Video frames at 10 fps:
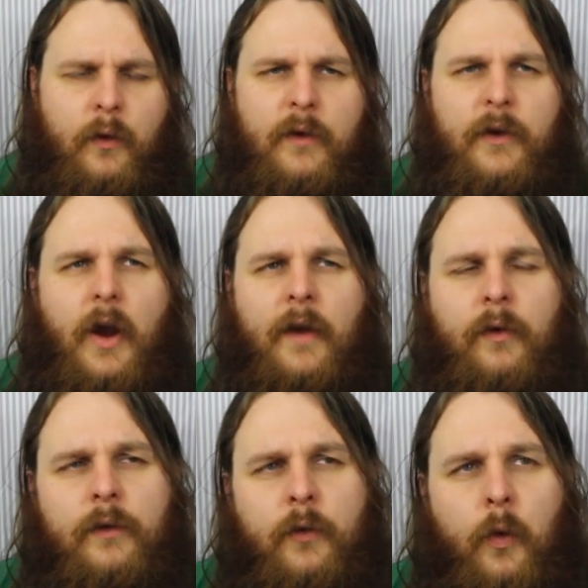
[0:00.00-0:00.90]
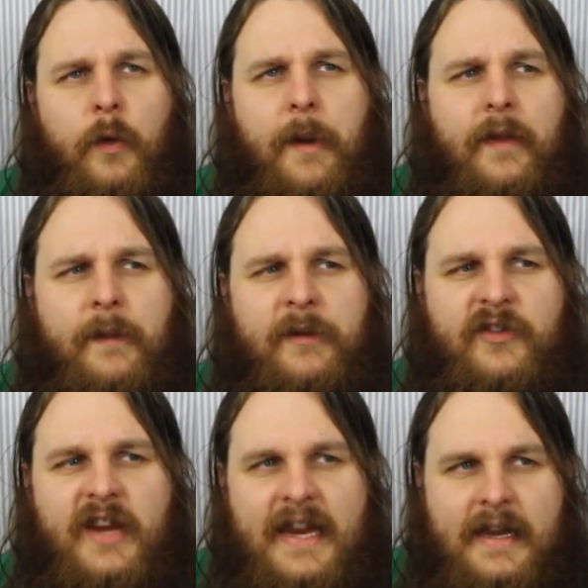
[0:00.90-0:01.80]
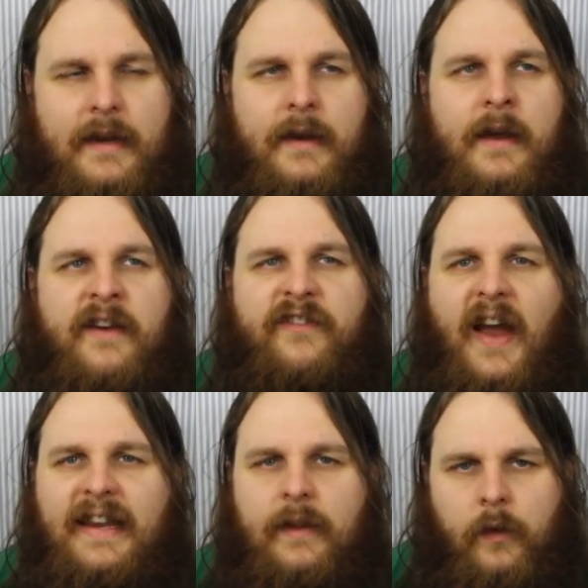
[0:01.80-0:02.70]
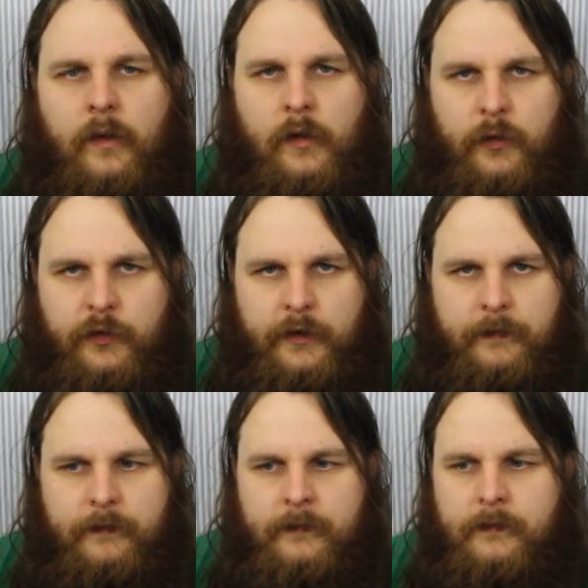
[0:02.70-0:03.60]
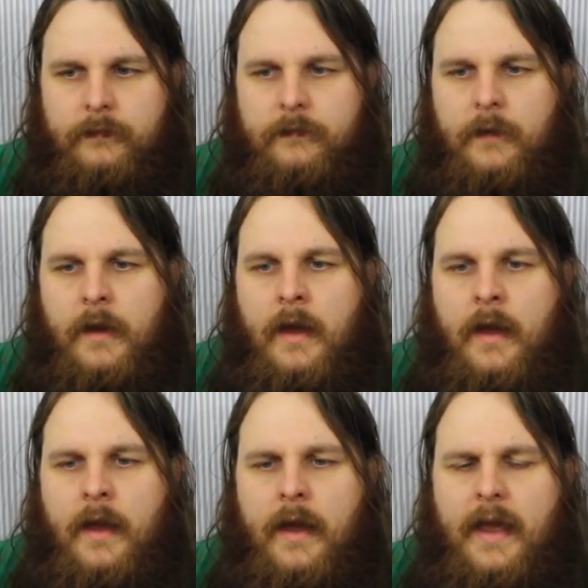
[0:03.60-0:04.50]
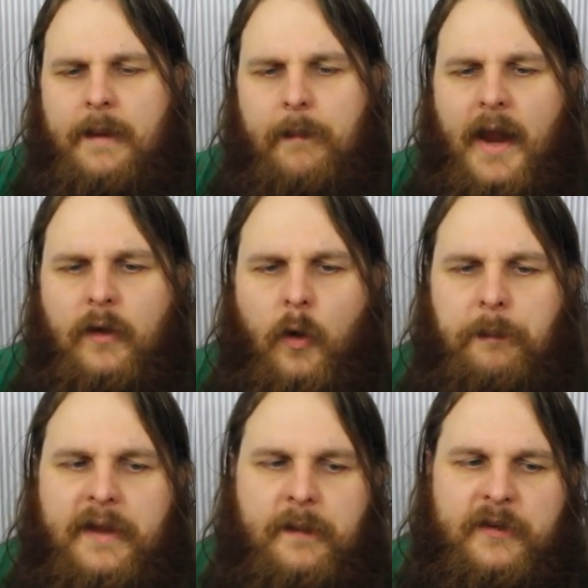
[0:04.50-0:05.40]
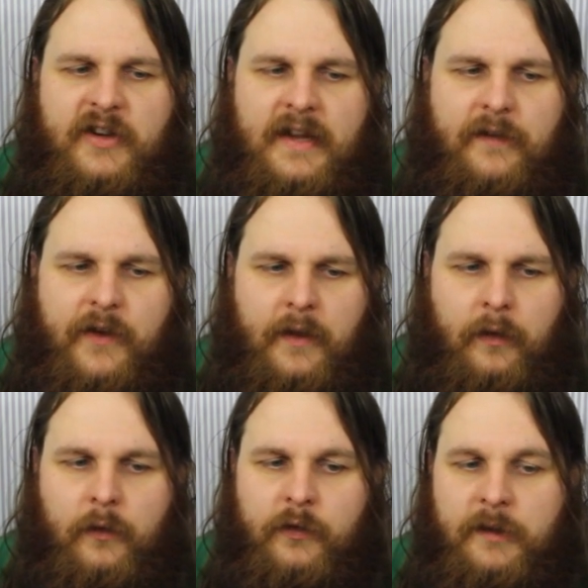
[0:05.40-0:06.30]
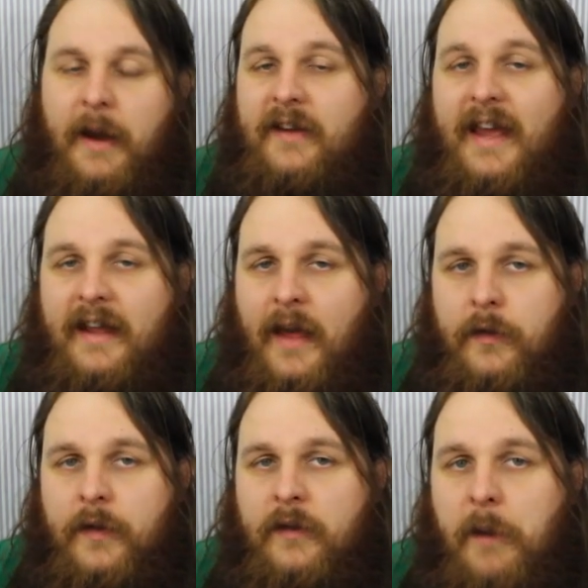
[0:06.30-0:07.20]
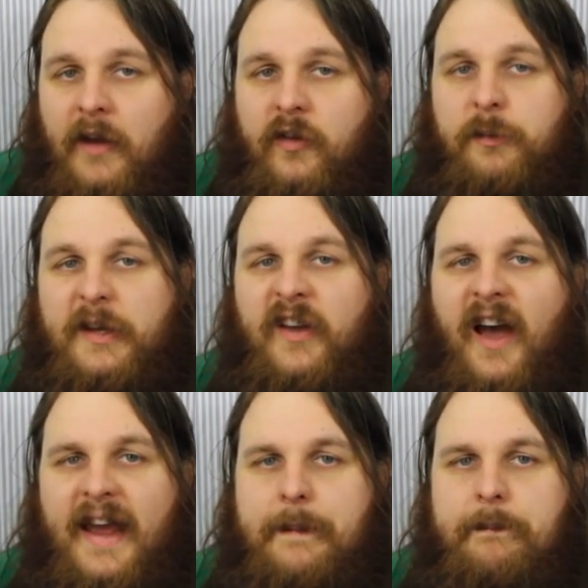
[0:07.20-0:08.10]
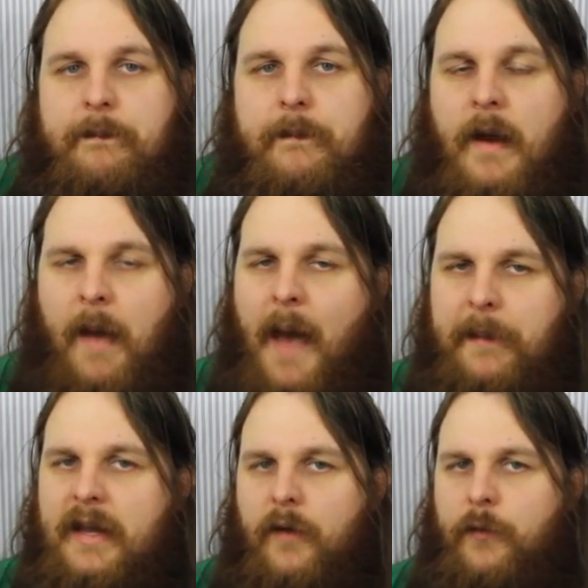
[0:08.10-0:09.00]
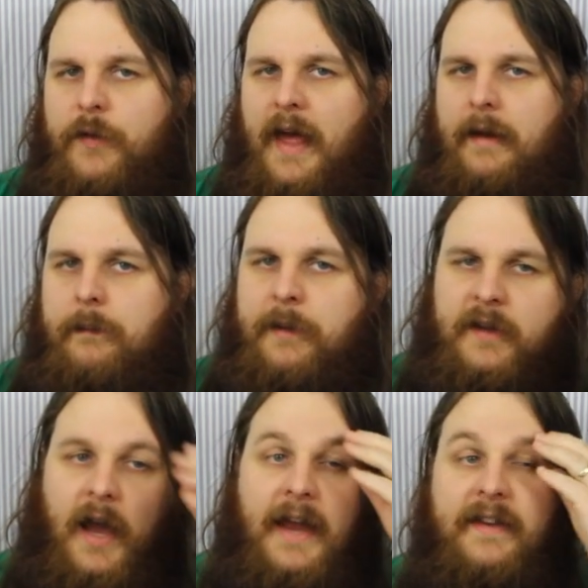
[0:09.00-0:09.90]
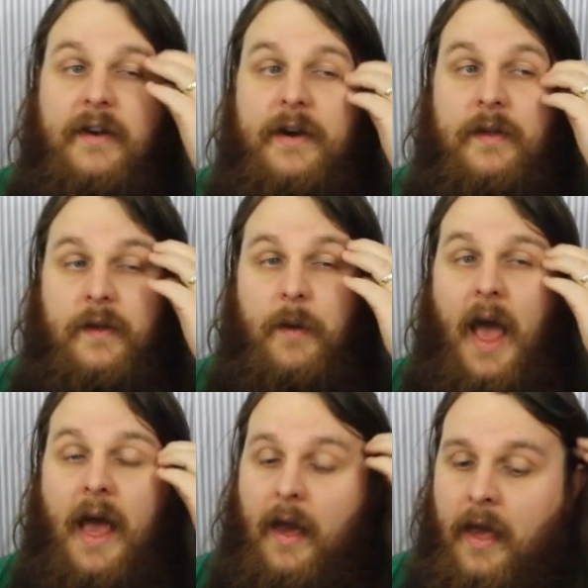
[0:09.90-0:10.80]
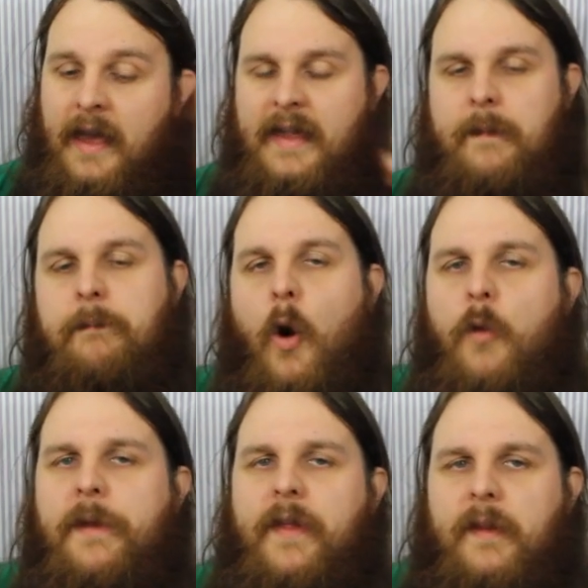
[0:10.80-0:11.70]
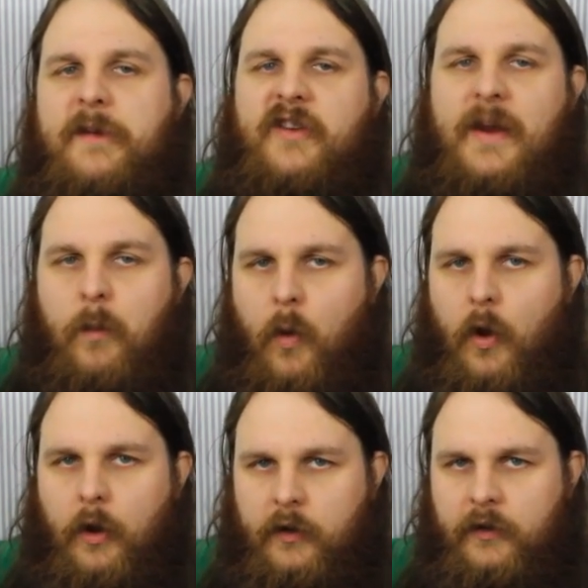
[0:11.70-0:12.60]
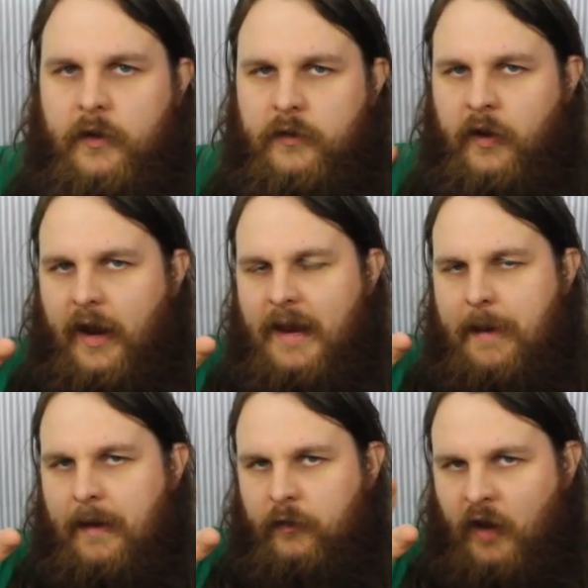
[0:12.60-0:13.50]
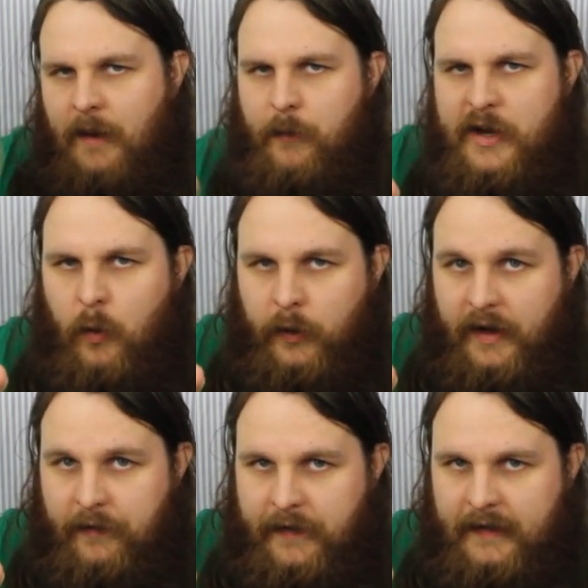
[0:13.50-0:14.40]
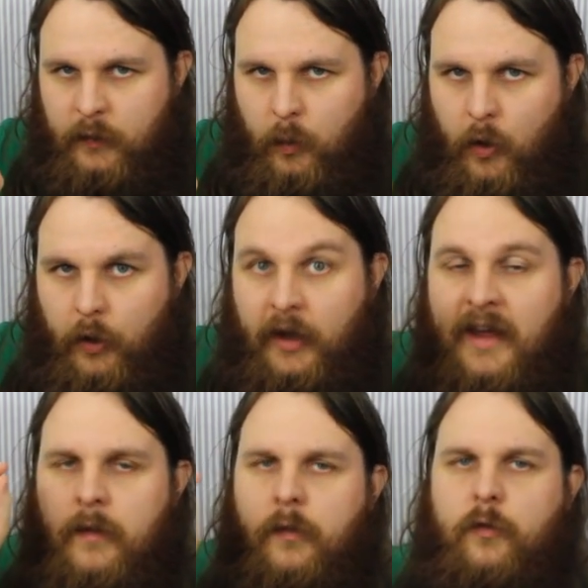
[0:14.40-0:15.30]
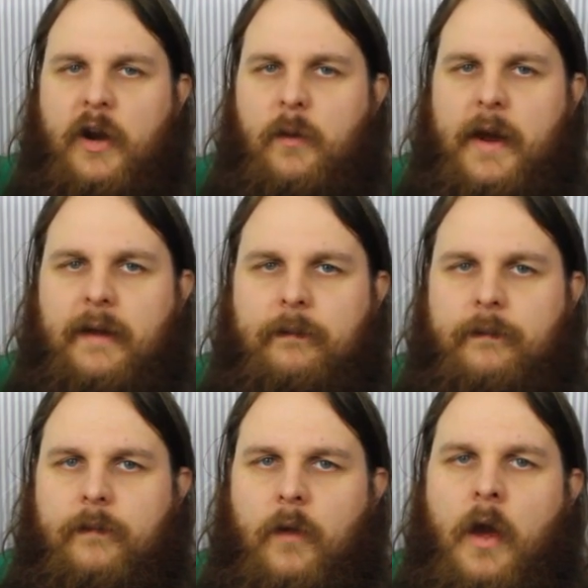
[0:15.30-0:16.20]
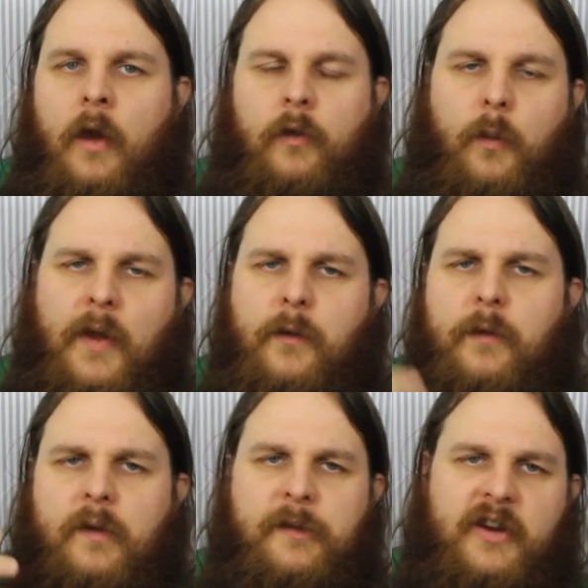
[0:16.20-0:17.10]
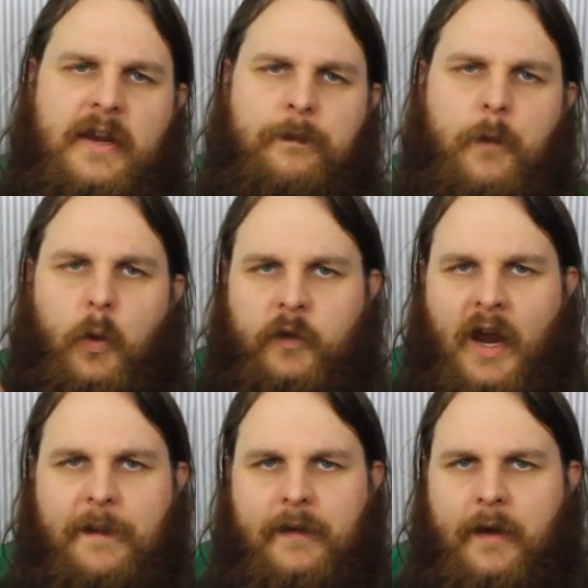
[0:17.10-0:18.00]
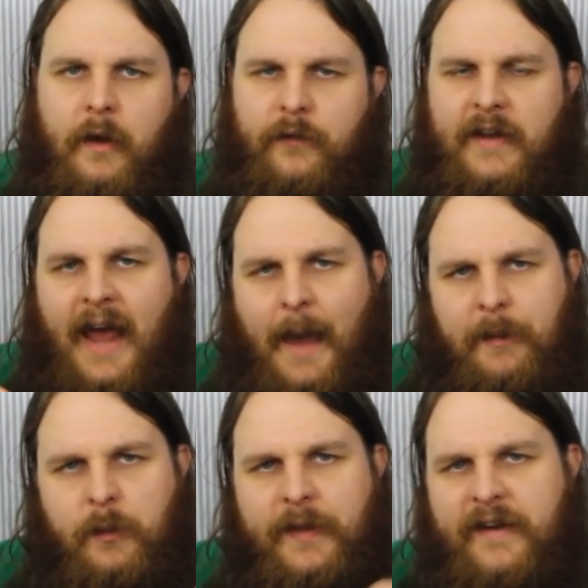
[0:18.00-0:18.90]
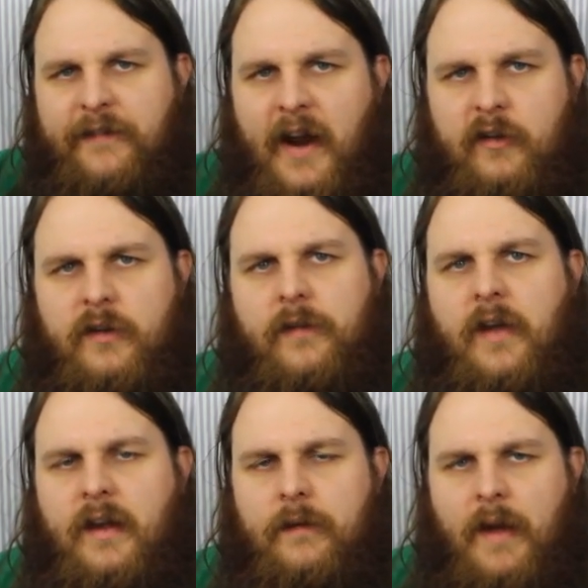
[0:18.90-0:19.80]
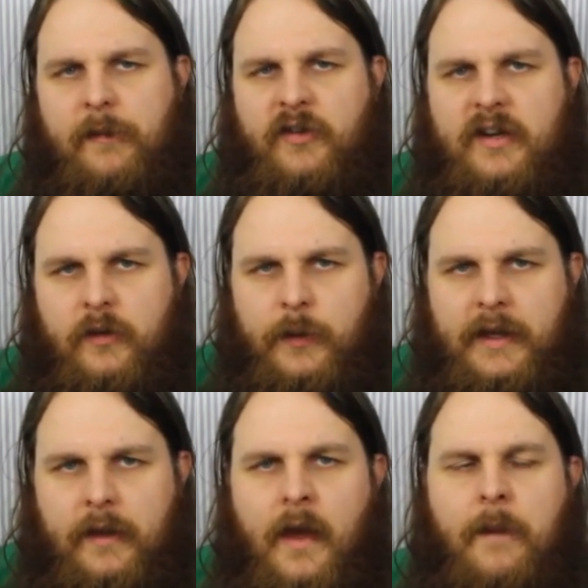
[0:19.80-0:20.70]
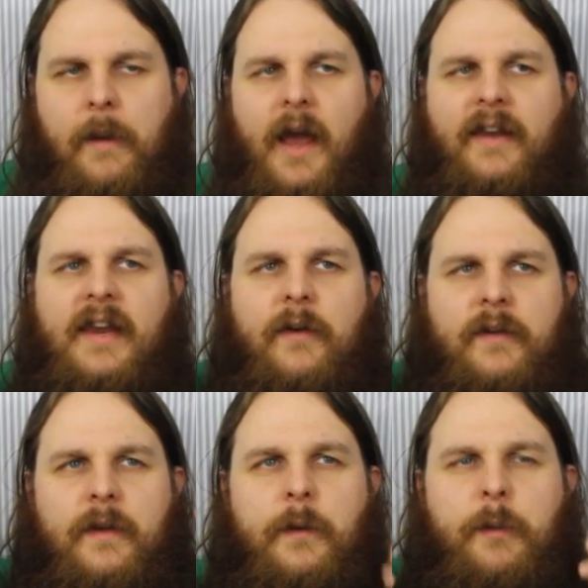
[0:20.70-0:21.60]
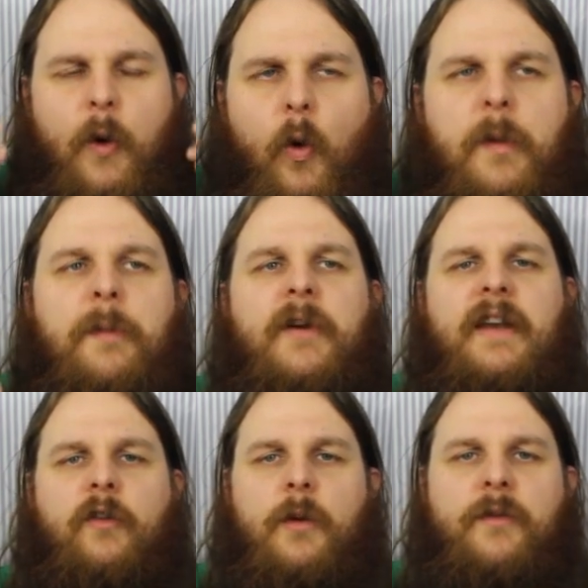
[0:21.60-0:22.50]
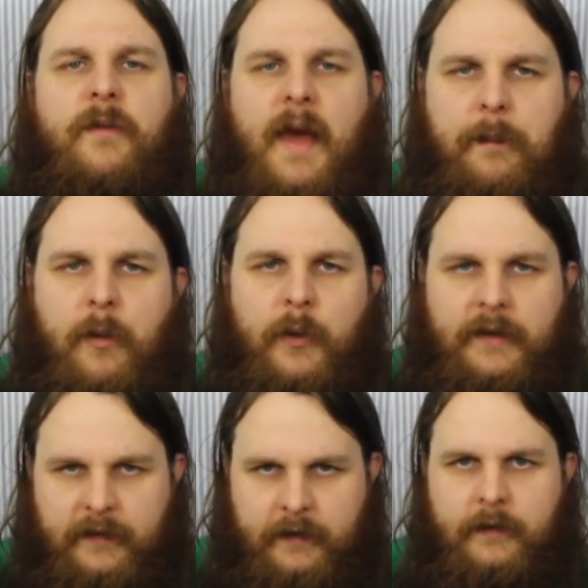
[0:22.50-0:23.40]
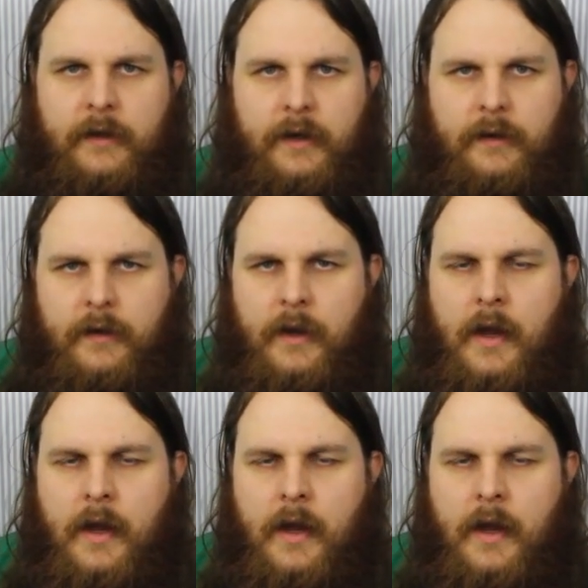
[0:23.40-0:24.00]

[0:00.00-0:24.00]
sort of I sort of talk about the machine finding the solution. It might not be the machine that finds the solution. It might yeah, as you say, it might just be time. I'm happy enough with that. But the idea is that uh, in the moment that the machine worked, time time reordered everything to work straight away. So whether it was the machine or time itself, it happened within a fraction of a second of that machine doing it. My idea is it would all be predetermined from that point, you know?